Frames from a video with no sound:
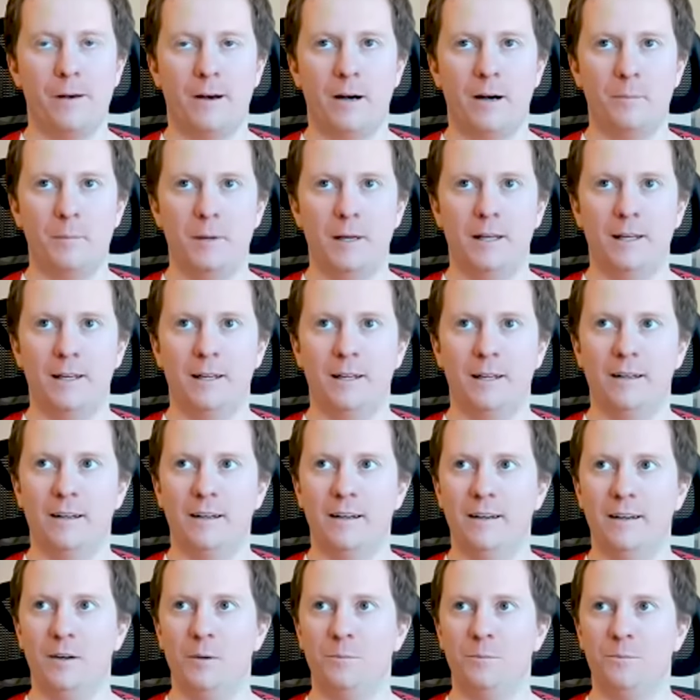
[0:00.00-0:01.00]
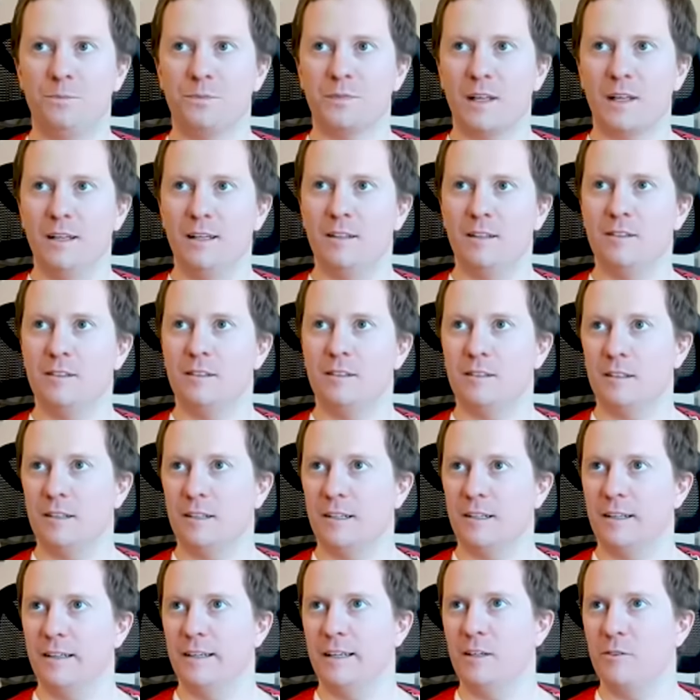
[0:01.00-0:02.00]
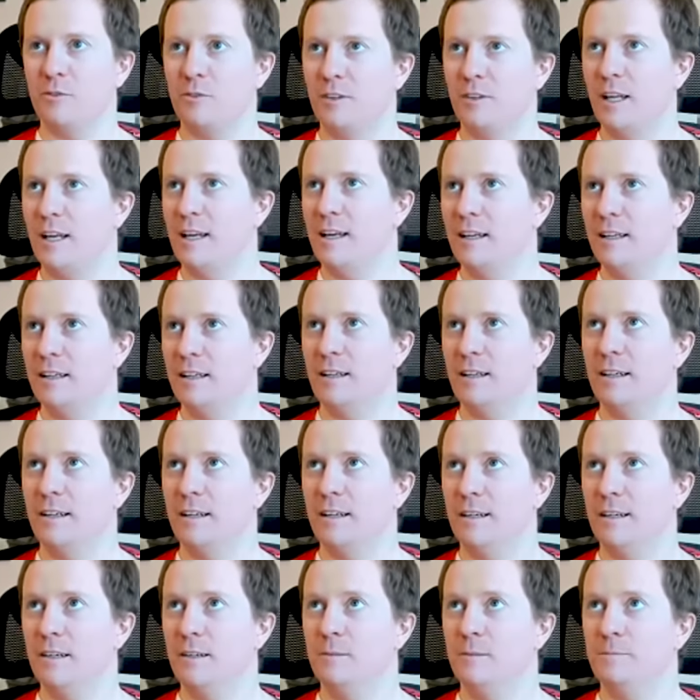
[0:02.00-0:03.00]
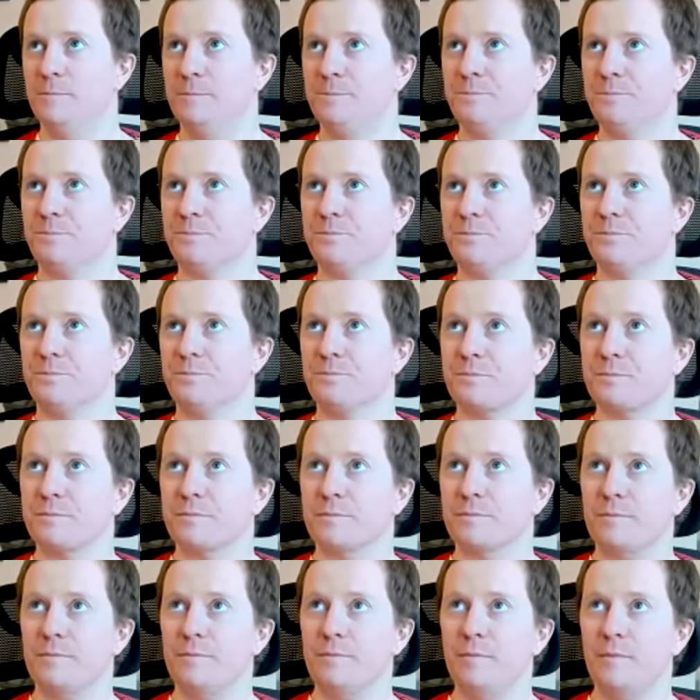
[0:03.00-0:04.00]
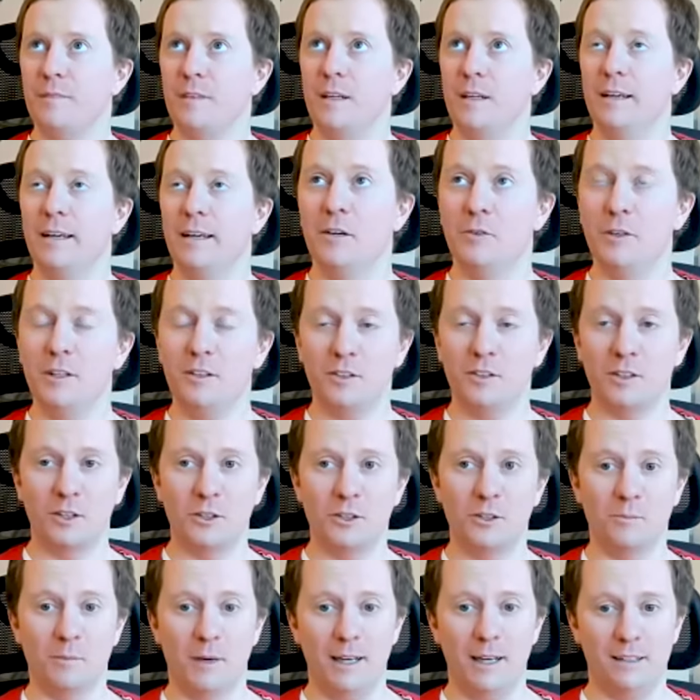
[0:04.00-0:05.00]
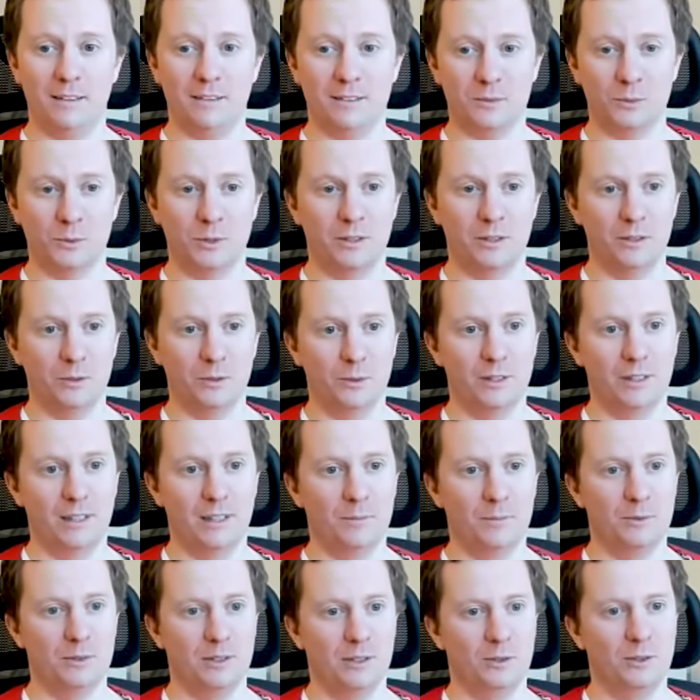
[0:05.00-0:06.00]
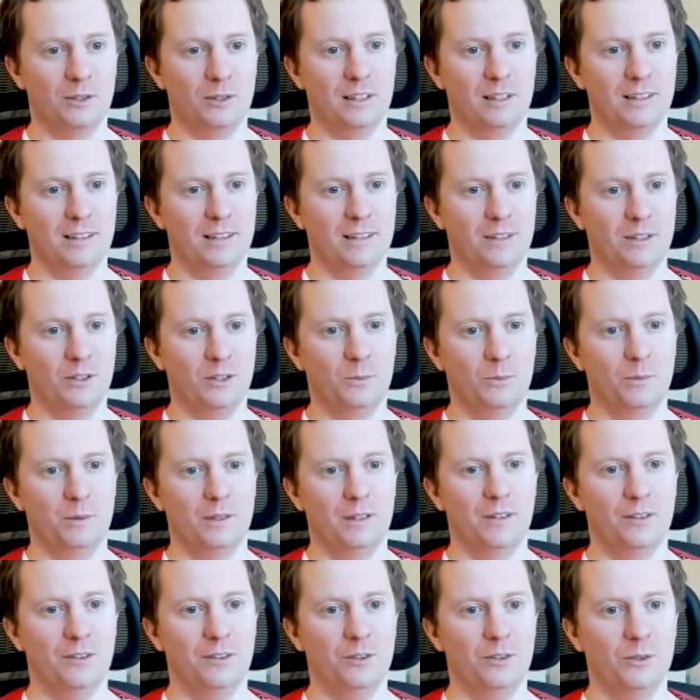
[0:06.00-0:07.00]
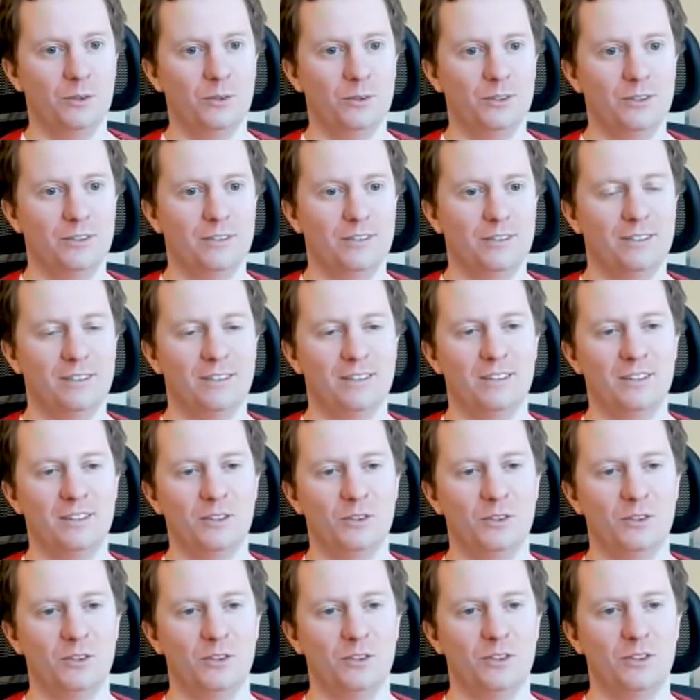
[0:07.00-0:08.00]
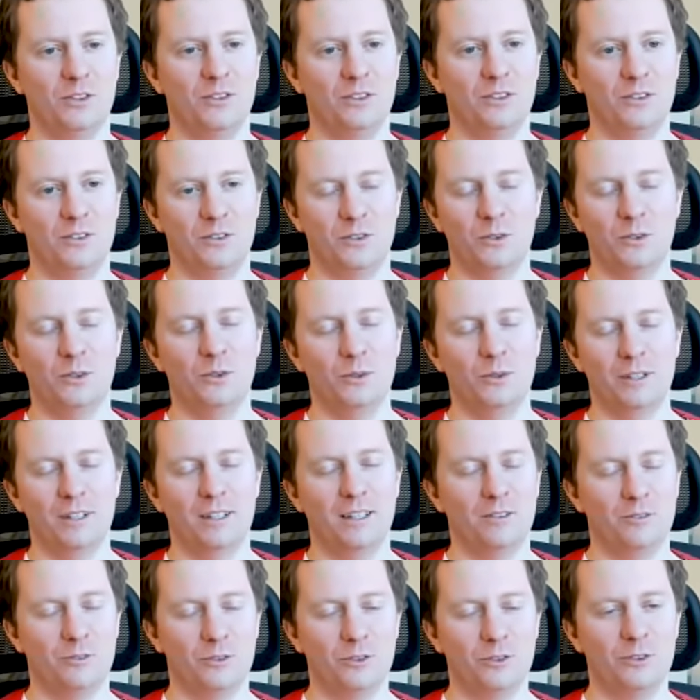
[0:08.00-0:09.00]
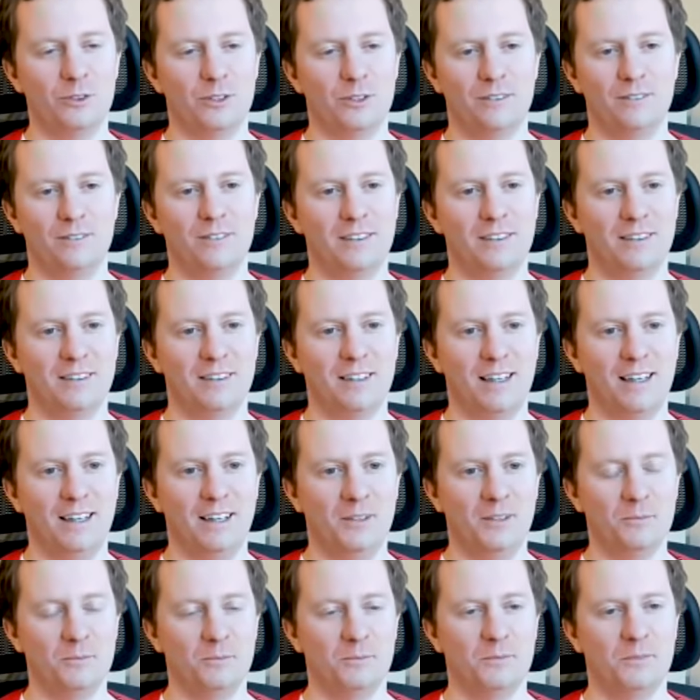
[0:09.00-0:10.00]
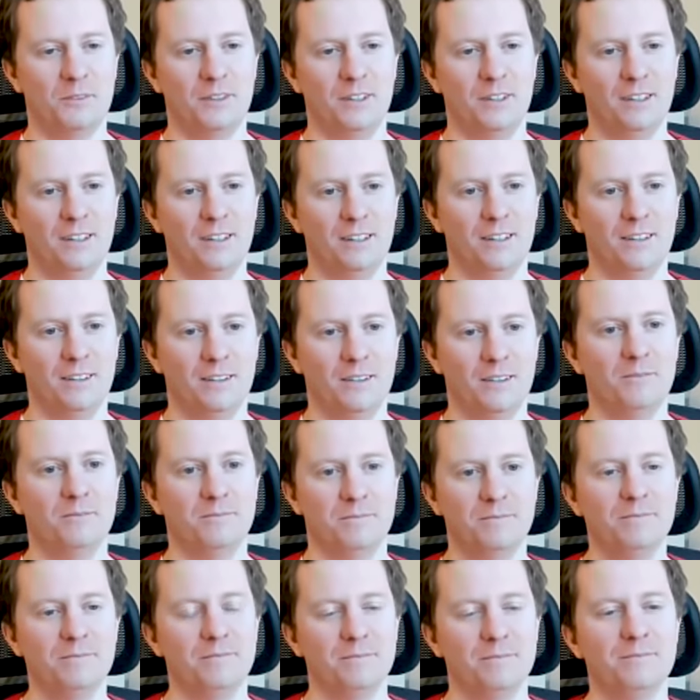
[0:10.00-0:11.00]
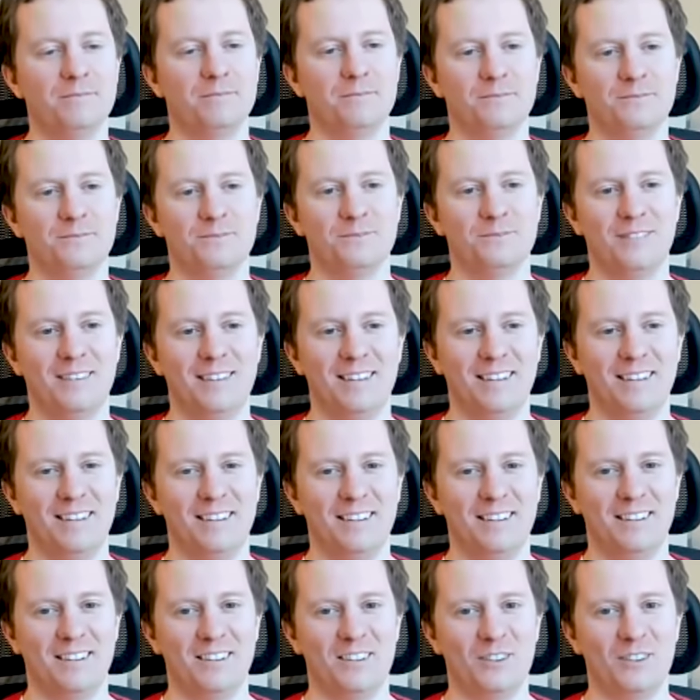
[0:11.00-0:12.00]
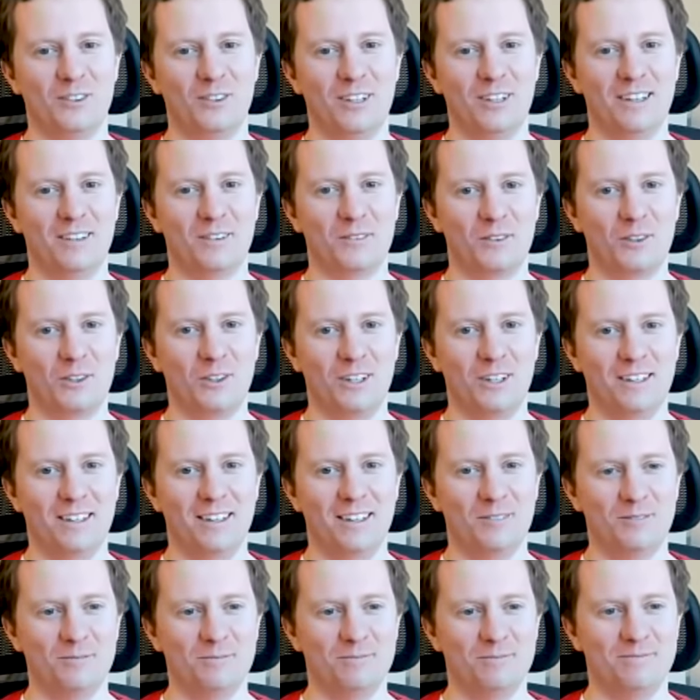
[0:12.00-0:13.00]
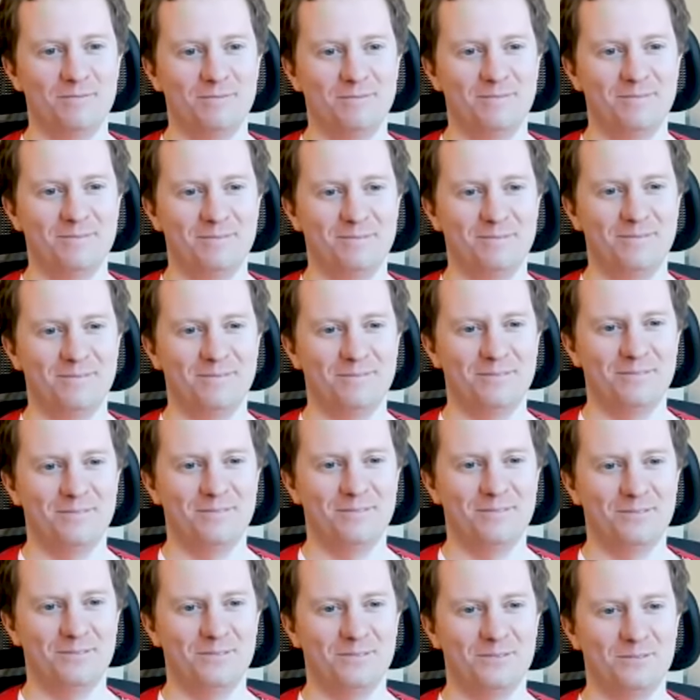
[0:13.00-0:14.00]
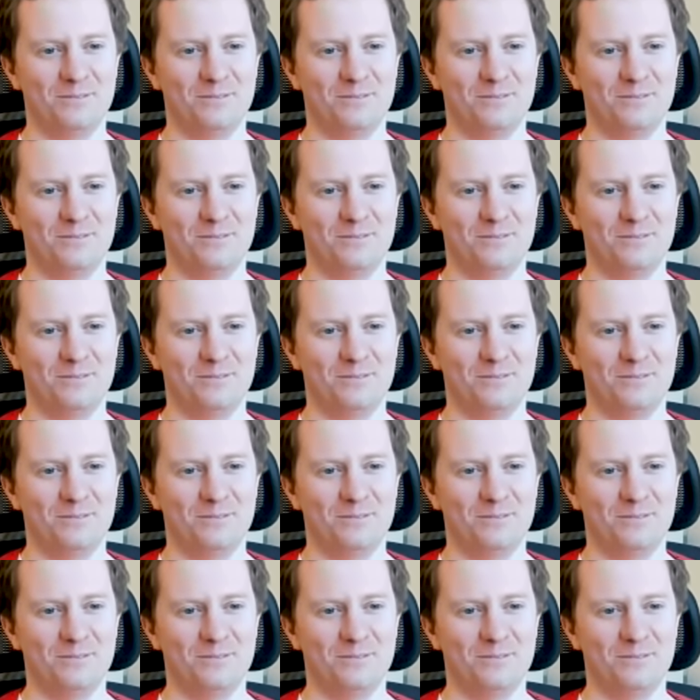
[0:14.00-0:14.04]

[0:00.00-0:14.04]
mean um, it's uh, if they um, if a good match, we're we're absolutely open to to, to doing that for sure. I am. Um, so yeah, good idea. Do you